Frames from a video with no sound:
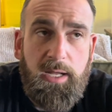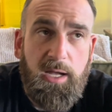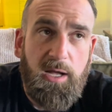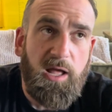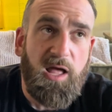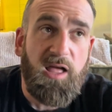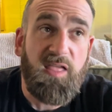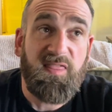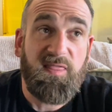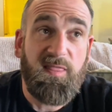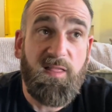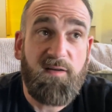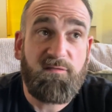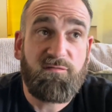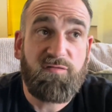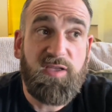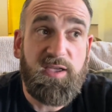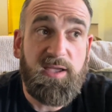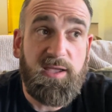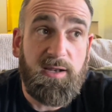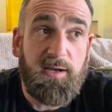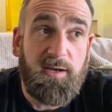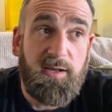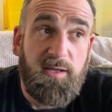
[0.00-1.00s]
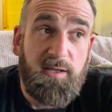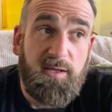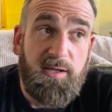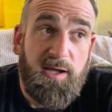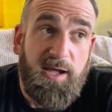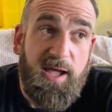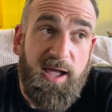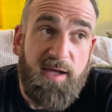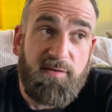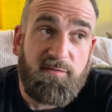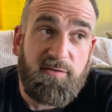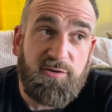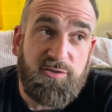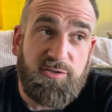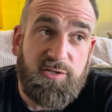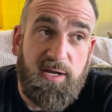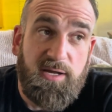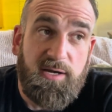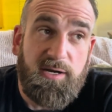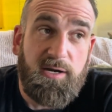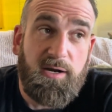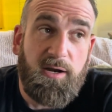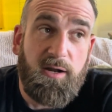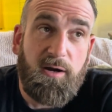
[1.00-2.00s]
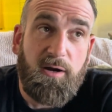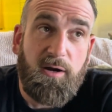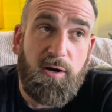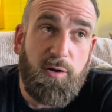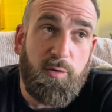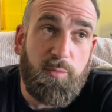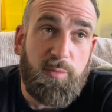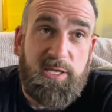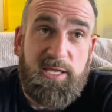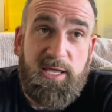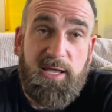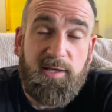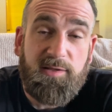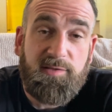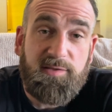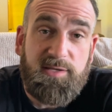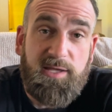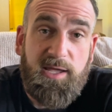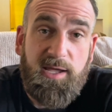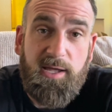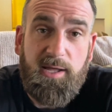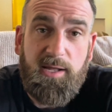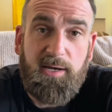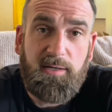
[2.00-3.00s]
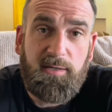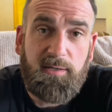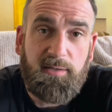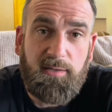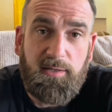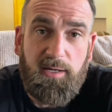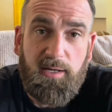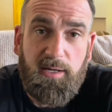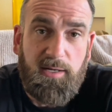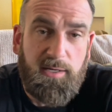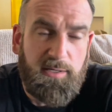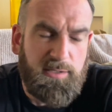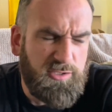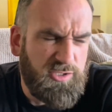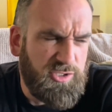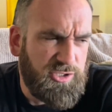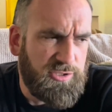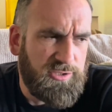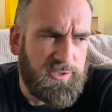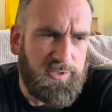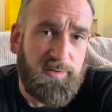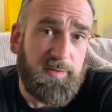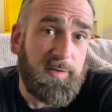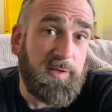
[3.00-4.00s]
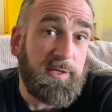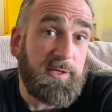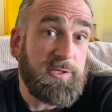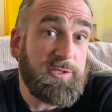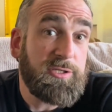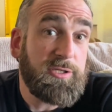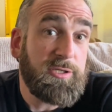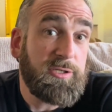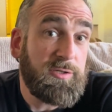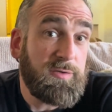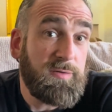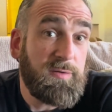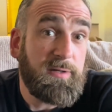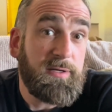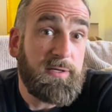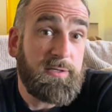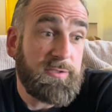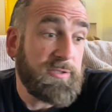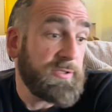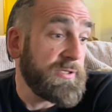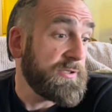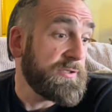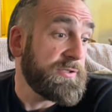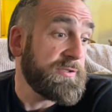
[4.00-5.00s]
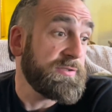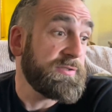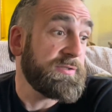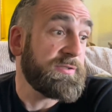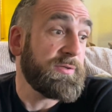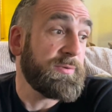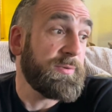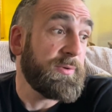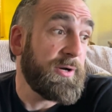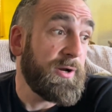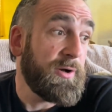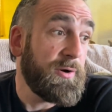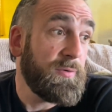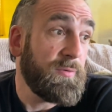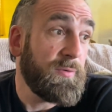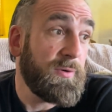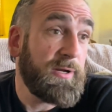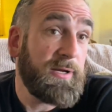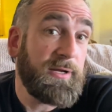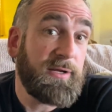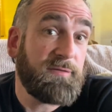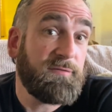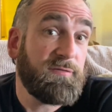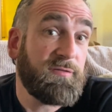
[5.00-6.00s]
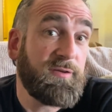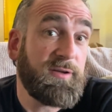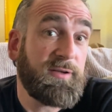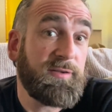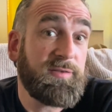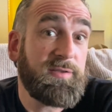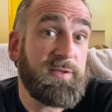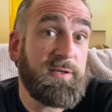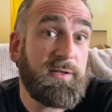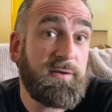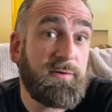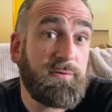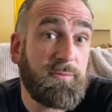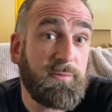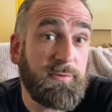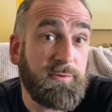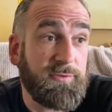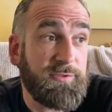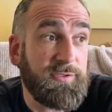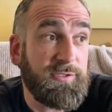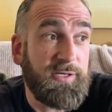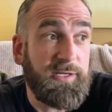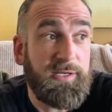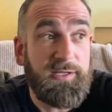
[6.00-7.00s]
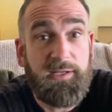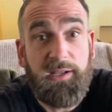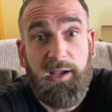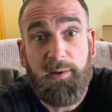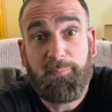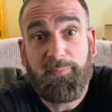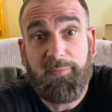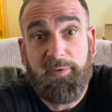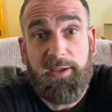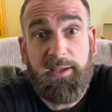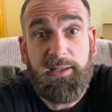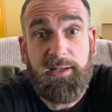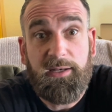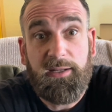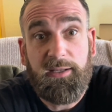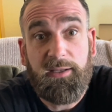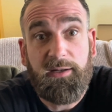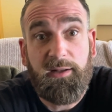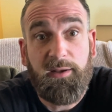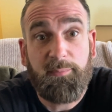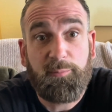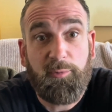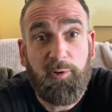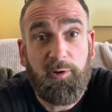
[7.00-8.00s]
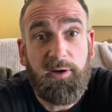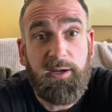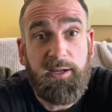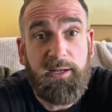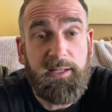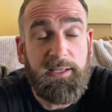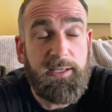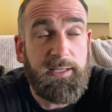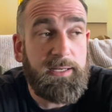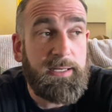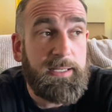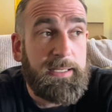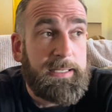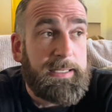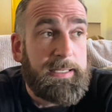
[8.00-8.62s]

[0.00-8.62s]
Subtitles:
I loved it. Haven't tried it on an OBS yet. Do you think I should do that? Should I just do an O-ring and fix it? Or should I update it, upgrade it?